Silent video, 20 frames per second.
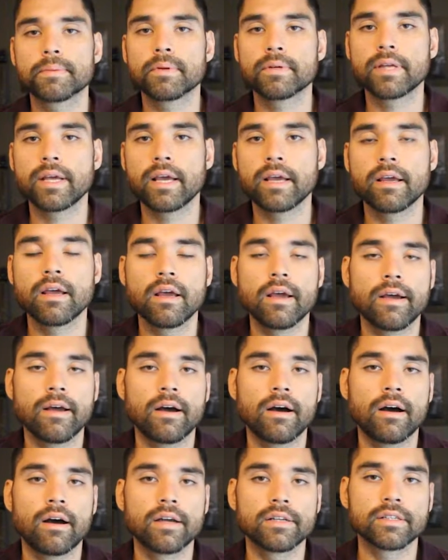per day.
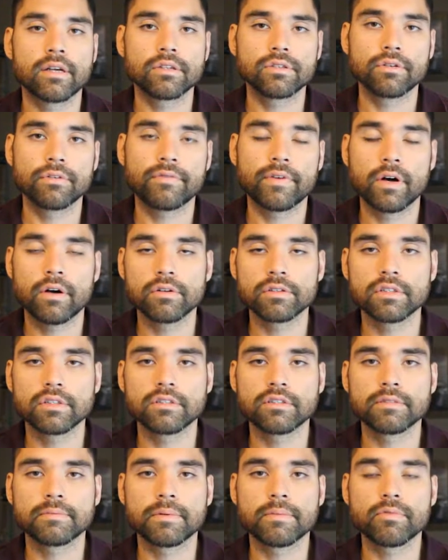Is also false.
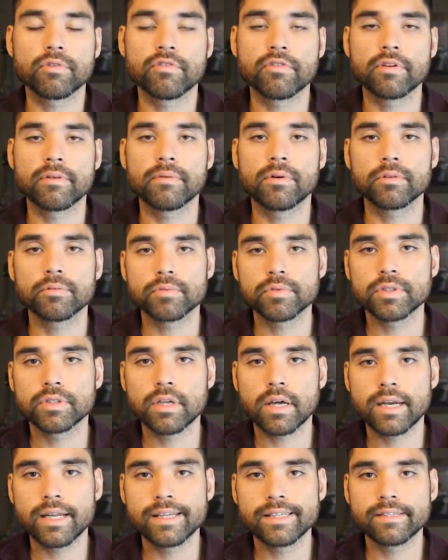This has been proven in multiple
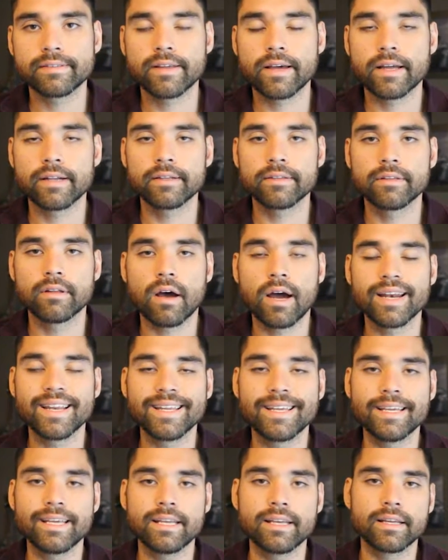studies that not
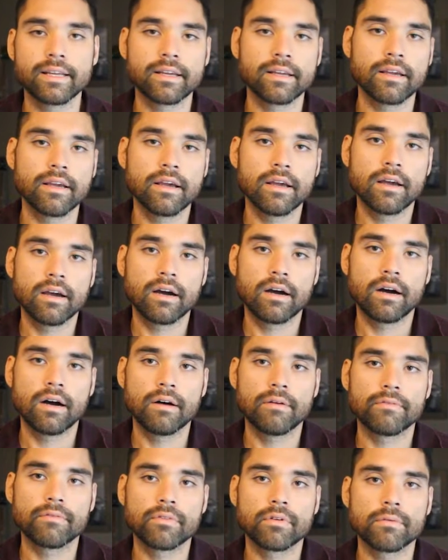eating
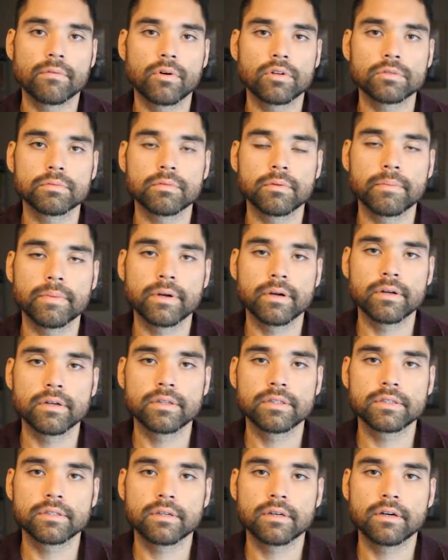for multiple
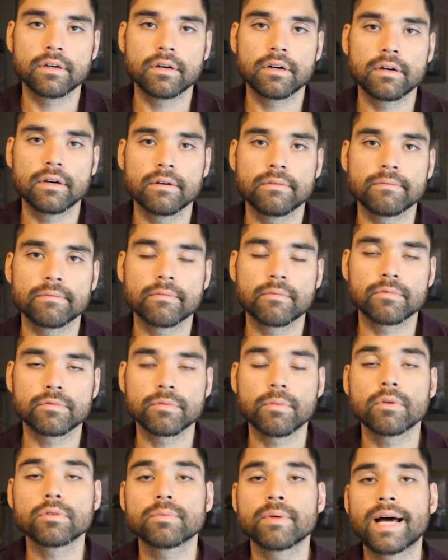periods, for
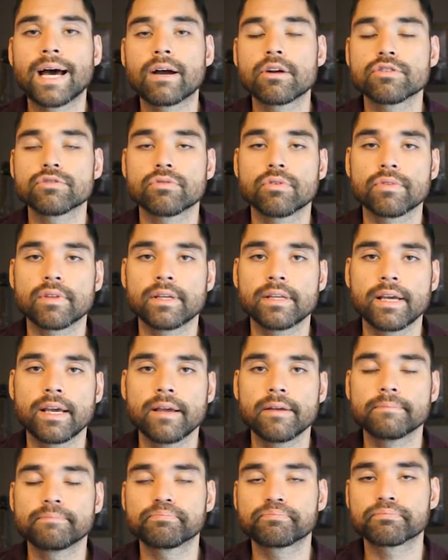multiple hours throughout the
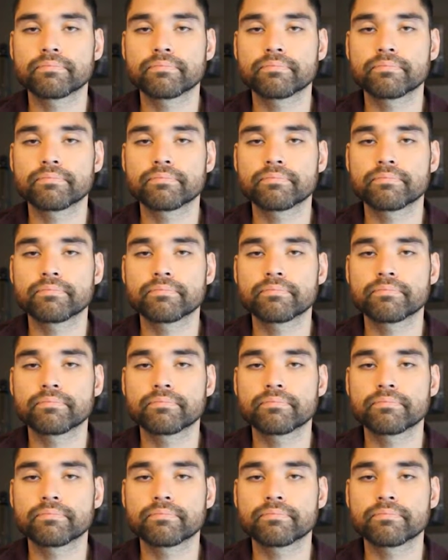day,